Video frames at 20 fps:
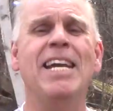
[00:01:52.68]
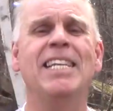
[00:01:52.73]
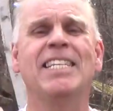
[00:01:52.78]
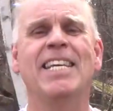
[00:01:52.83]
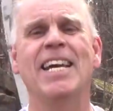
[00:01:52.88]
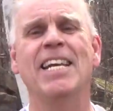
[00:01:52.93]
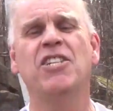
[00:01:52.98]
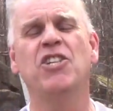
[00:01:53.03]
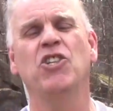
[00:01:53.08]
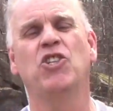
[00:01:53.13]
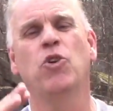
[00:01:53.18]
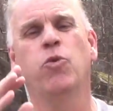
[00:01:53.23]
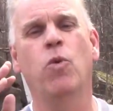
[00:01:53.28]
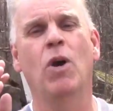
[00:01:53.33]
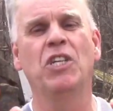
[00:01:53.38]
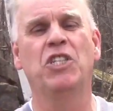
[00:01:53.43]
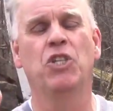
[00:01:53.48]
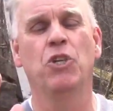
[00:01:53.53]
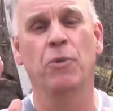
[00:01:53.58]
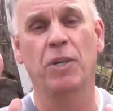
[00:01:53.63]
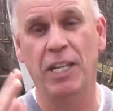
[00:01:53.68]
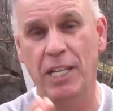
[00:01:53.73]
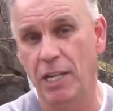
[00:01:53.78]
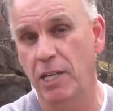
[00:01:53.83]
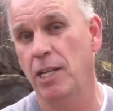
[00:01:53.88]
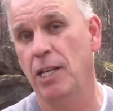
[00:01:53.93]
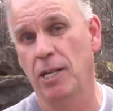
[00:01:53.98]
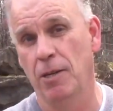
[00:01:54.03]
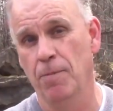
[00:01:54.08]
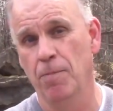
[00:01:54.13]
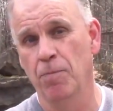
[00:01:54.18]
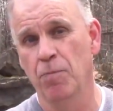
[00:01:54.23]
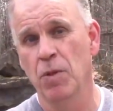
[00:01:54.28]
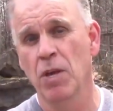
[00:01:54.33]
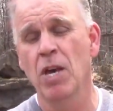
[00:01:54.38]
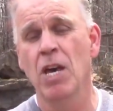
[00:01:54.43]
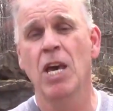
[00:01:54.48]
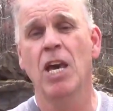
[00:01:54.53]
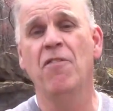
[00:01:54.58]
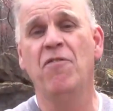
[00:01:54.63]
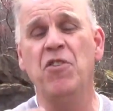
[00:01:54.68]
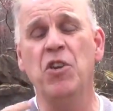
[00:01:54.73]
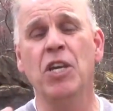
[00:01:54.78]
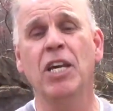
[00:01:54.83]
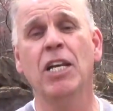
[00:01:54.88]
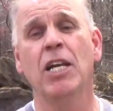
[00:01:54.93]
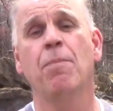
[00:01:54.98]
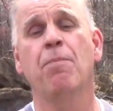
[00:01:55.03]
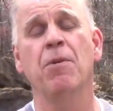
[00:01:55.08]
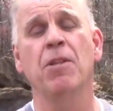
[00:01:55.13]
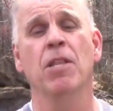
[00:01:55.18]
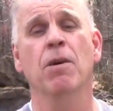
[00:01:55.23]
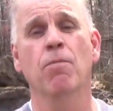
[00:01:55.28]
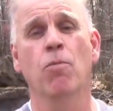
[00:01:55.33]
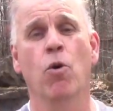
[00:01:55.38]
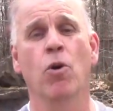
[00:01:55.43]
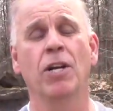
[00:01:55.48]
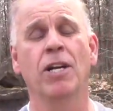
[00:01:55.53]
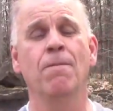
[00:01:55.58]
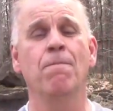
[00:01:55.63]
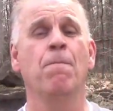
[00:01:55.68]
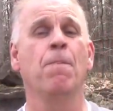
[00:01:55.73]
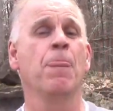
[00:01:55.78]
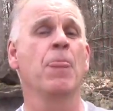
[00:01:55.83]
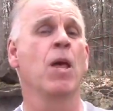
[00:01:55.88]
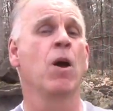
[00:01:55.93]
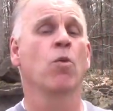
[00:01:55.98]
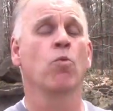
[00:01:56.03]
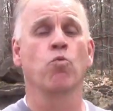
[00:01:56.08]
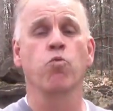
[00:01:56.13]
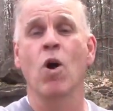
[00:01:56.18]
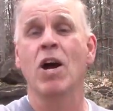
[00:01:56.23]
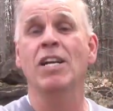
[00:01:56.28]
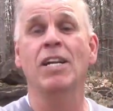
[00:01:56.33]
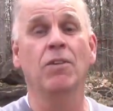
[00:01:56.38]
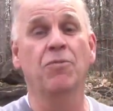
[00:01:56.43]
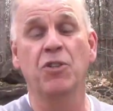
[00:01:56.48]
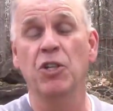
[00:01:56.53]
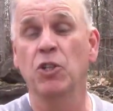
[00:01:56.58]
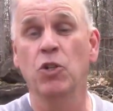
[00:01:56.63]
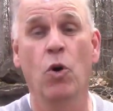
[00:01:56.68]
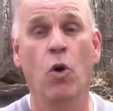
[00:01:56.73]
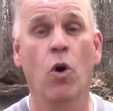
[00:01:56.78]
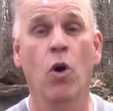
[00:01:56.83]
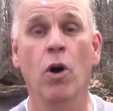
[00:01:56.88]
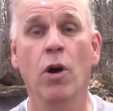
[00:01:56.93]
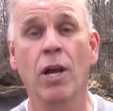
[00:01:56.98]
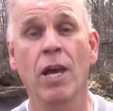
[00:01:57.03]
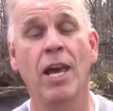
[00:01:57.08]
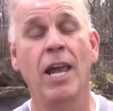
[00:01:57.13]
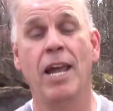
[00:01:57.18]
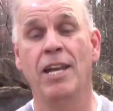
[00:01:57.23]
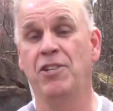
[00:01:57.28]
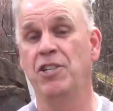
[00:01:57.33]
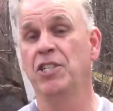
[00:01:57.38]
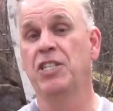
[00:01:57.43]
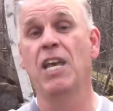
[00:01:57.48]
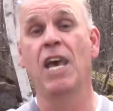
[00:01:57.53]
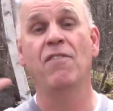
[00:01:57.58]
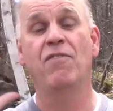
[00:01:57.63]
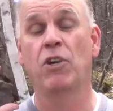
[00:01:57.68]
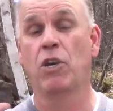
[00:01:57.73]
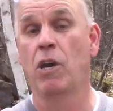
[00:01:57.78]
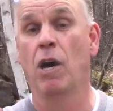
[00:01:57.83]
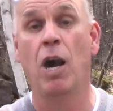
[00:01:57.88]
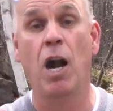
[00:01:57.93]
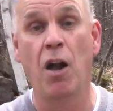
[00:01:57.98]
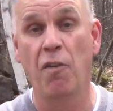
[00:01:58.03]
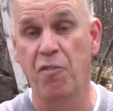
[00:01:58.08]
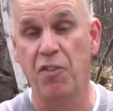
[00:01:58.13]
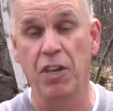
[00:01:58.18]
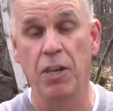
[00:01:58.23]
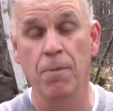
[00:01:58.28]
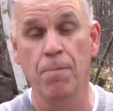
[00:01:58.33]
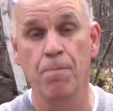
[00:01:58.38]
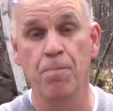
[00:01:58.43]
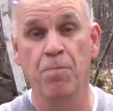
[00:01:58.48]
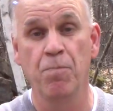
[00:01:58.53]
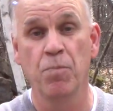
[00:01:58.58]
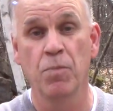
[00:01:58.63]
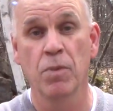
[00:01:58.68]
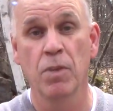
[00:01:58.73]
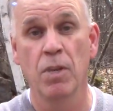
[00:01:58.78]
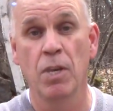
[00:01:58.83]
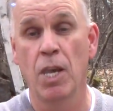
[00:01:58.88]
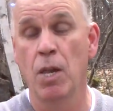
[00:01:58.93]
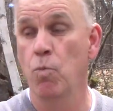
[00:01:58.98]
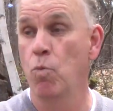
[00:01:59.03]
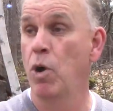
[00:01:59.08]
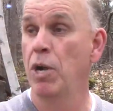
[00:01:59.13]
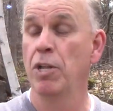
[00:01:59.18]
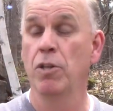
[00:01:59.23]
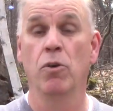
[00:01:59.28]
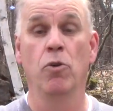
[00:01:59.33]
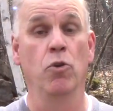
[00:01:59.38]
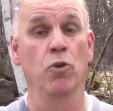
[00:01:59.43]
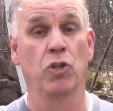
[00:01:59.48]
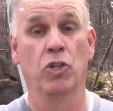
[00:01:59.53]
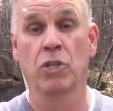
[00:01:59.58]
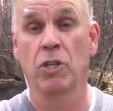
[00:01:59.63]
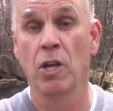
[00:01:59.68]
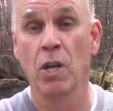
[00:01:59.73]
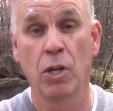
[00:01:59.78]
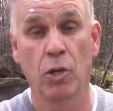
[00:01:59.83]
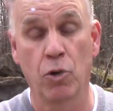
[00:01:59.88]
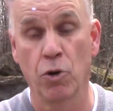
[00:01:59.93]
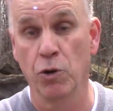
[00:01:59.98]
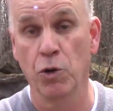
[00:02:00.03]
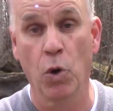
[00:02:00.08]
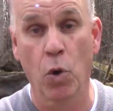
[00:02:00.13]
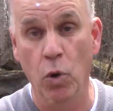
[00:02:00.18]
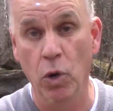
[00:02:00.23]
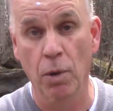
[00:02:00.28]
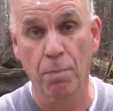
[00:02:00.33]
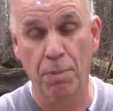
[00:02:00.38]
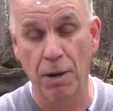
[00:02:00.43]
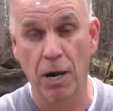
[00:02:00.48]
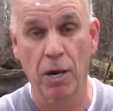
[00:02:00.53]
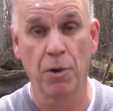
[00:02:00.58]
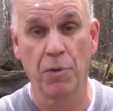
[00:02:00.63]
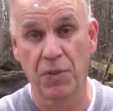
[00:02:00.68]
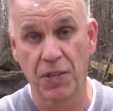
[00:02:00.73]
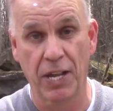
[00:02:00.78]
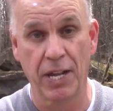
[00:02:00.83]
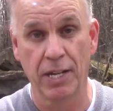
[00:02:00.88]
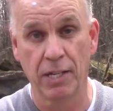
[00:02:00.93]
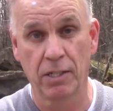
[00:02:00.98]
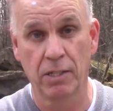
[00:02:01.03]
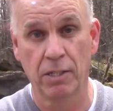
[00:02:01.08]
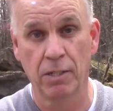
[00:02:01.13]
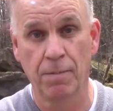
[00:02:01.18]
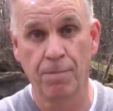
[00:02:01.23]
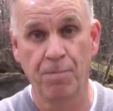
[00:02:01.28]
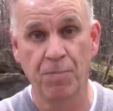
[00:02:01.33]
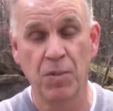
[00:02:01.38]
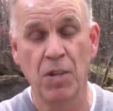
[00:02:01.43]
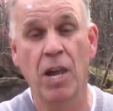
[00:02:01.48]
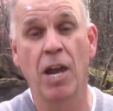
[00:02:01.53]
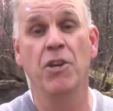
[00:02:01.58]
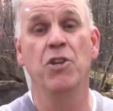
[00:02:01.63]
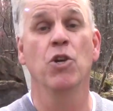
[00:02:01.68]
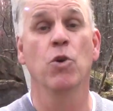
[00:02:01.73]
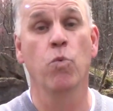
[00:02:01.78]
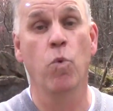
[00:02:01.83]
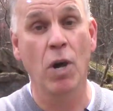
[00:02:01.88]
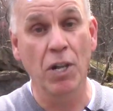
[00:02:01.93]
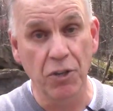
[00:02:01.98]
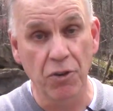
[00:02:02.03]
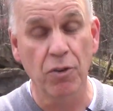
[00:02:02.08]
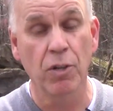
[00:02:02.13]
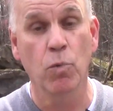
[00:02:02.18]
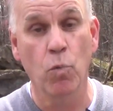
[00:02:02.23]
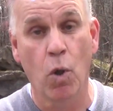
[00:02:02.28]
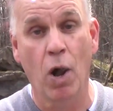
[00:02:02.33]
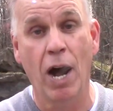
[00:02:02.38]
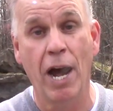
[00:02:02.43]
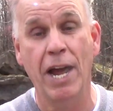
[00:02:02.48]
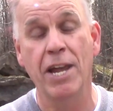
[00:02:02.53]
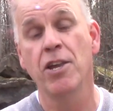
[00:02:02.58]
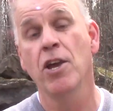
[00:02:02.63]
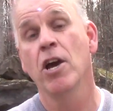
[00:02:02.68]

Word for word: attention to what you're eating. If you get up in the morning, run out the door and just have a coffee in one of those granola bar things, and you're wondering why